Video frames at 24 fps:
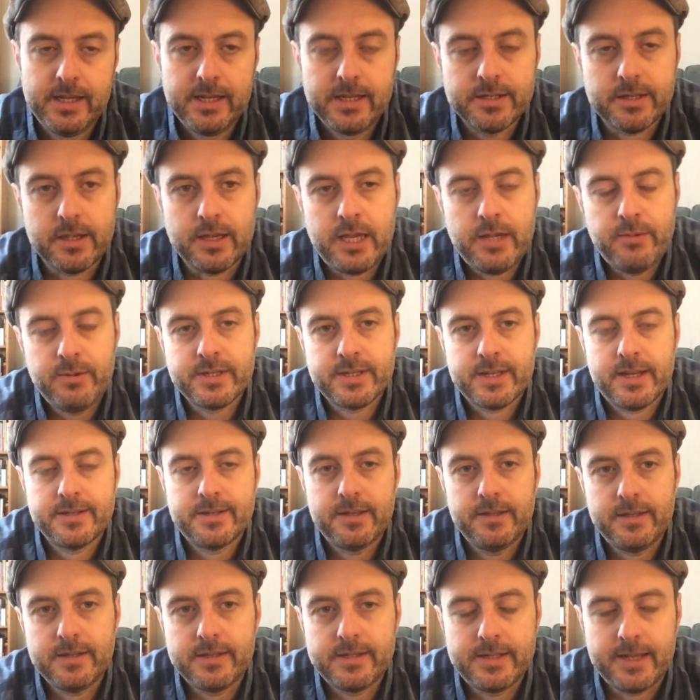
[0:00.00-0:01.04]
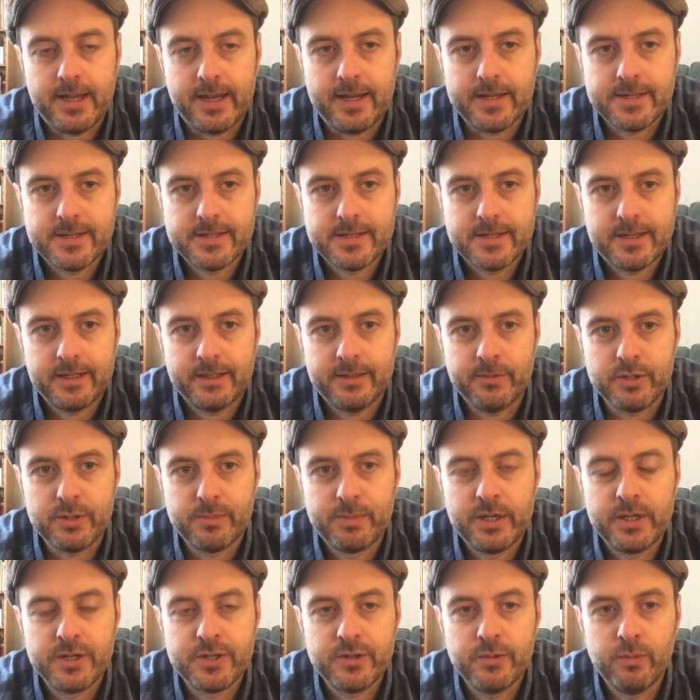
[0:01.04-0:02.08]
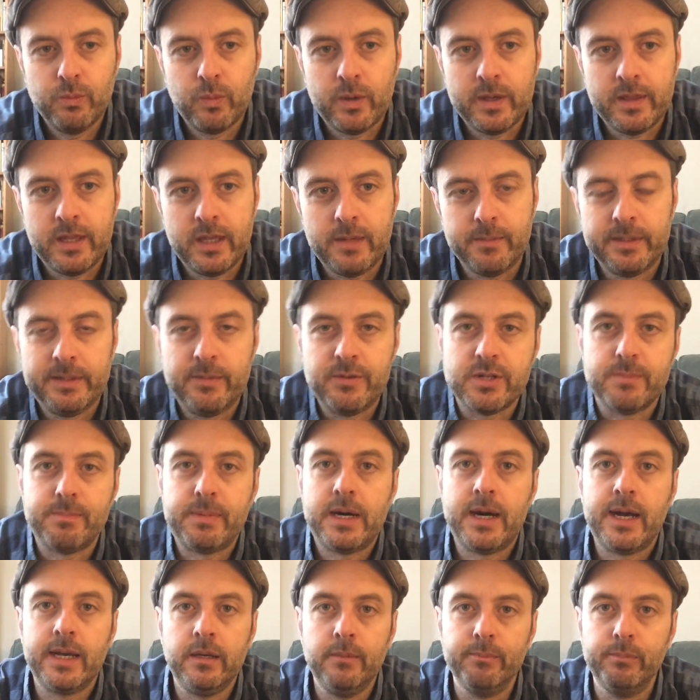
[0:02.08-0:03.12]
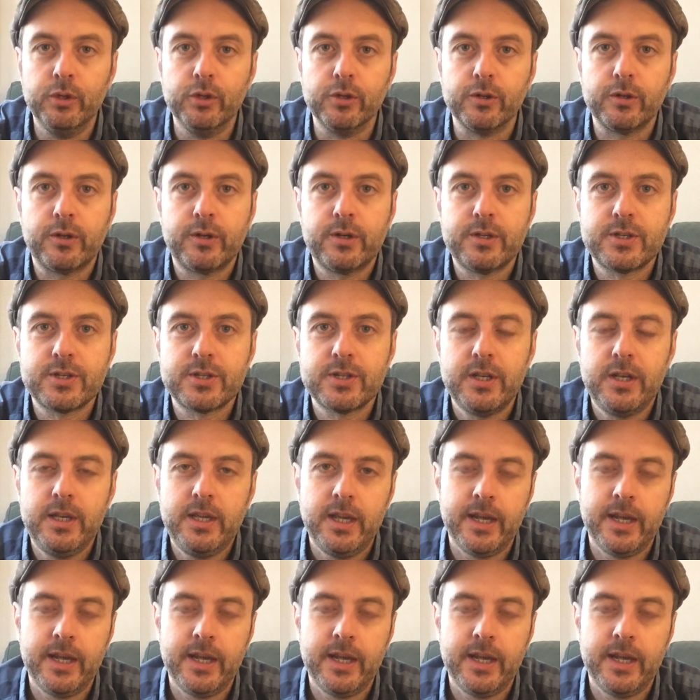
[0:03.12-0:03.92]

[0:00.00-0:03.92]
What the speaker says: So he was sat at this desk, there was a person with him, and there was a pile of books.